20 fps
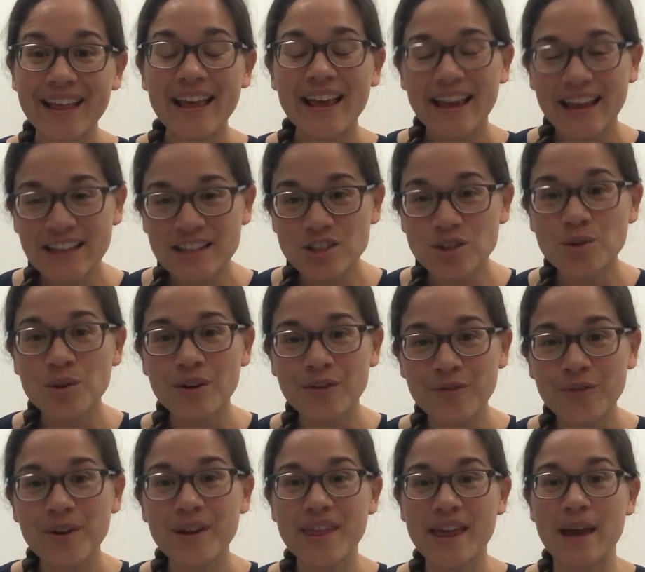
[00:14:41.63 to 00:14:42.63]
It's good
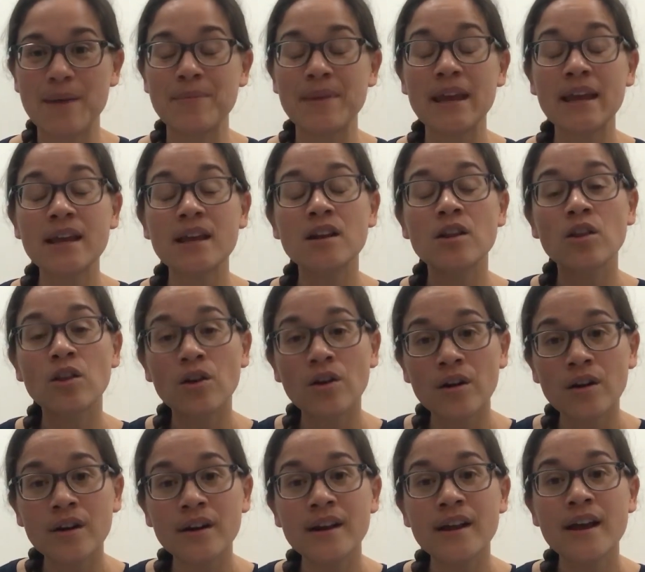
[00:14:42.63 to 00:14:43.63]
for them. They can
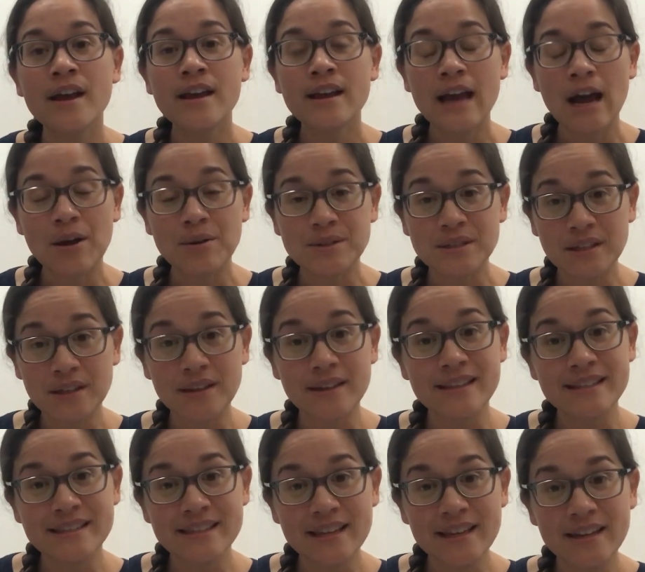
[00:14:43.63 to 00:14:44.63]
learn how to
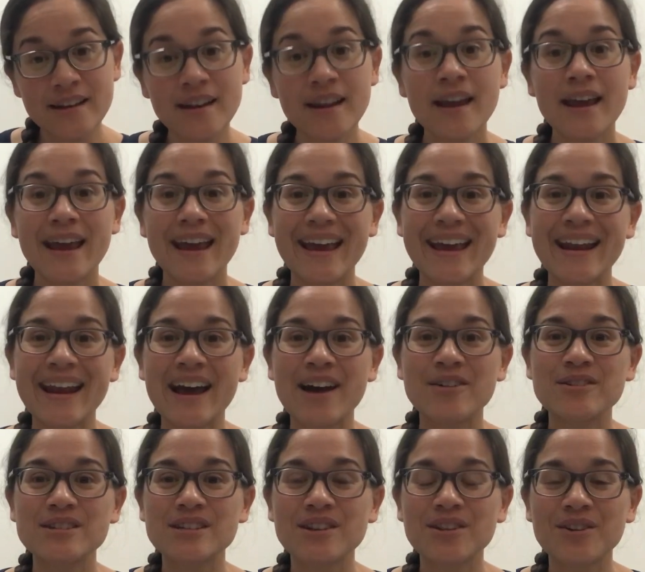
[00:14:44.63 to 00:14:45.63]
listen and how
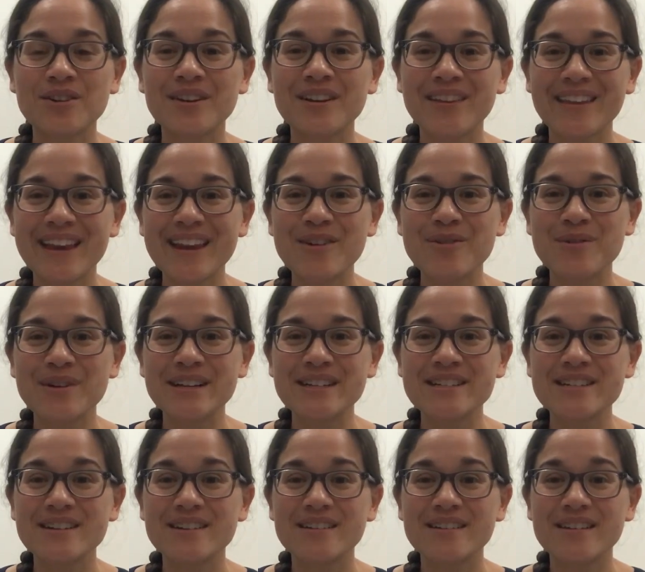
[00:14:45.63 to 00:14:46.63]
to learn a language
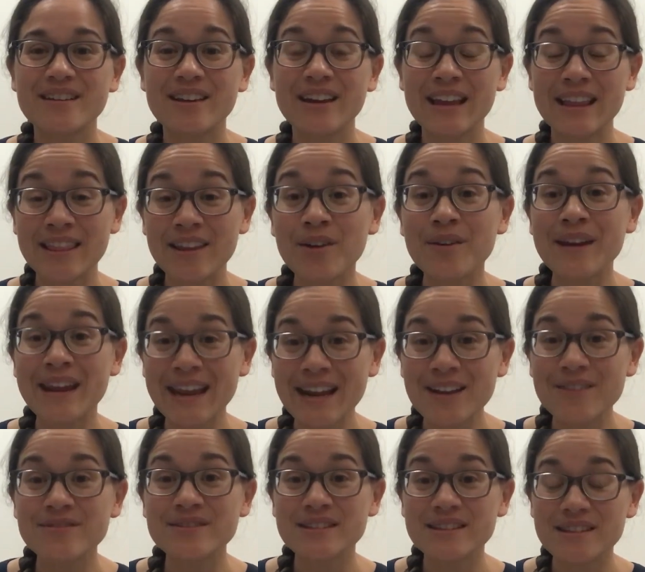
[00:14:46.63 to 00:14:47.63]
in their
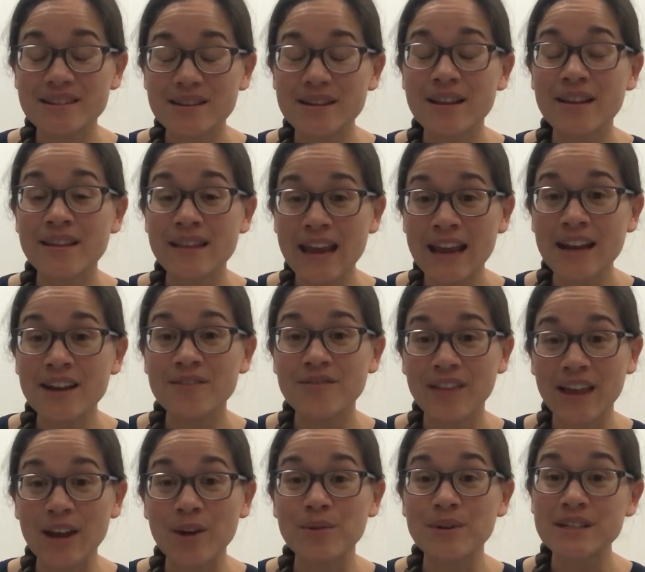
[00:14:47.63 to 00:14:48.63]
native
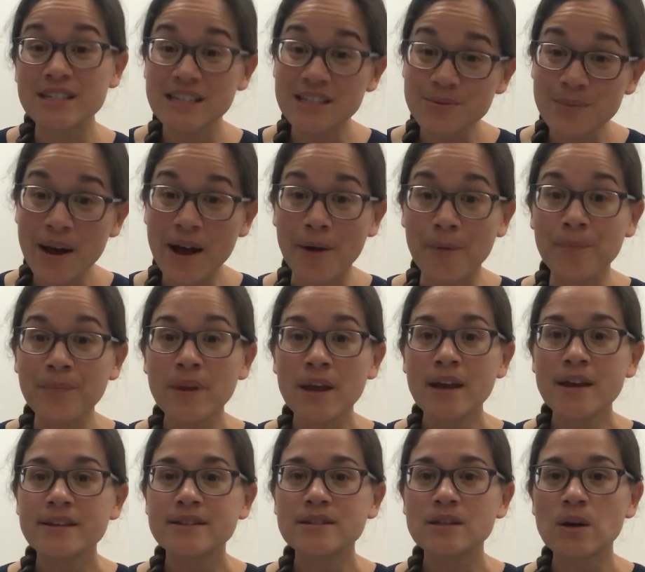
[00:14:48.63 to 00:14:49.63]
language as well.
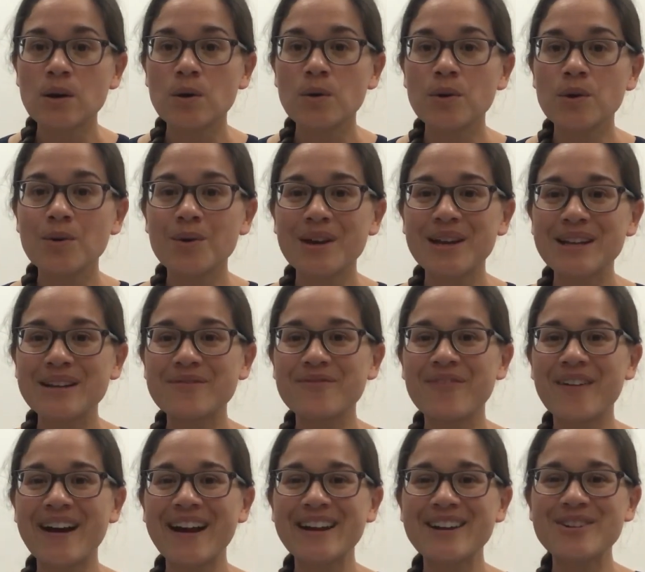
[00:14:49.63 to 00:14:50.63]
So you can
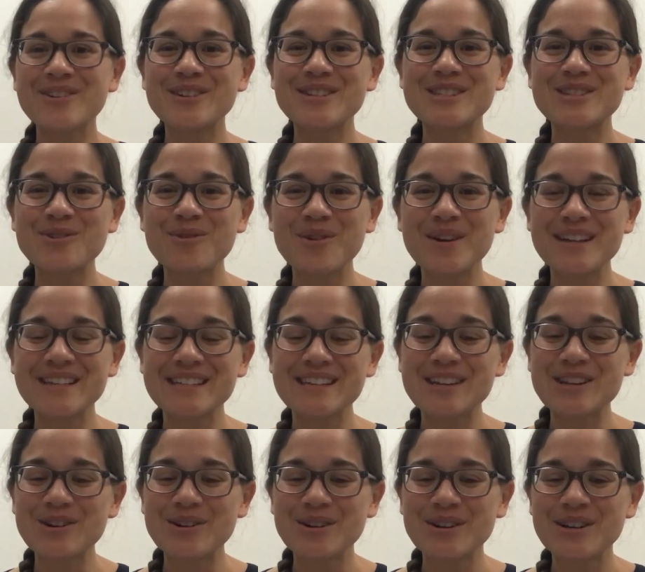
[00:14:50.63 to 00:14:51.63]
find good stories in
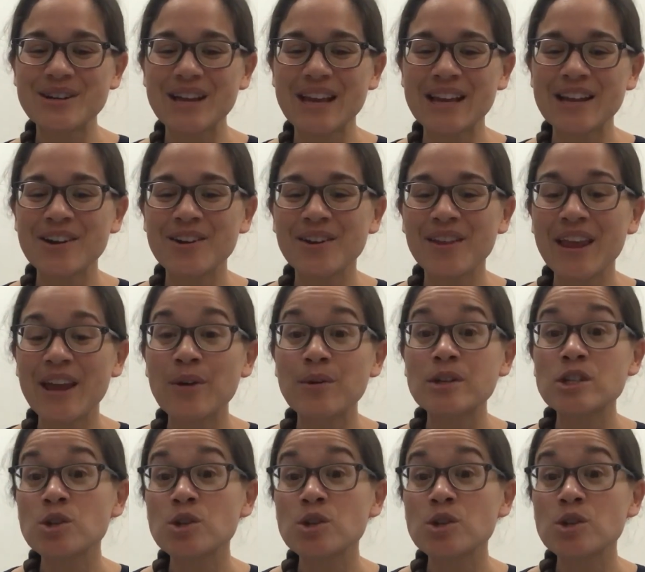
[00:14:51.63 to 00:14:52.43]
your language.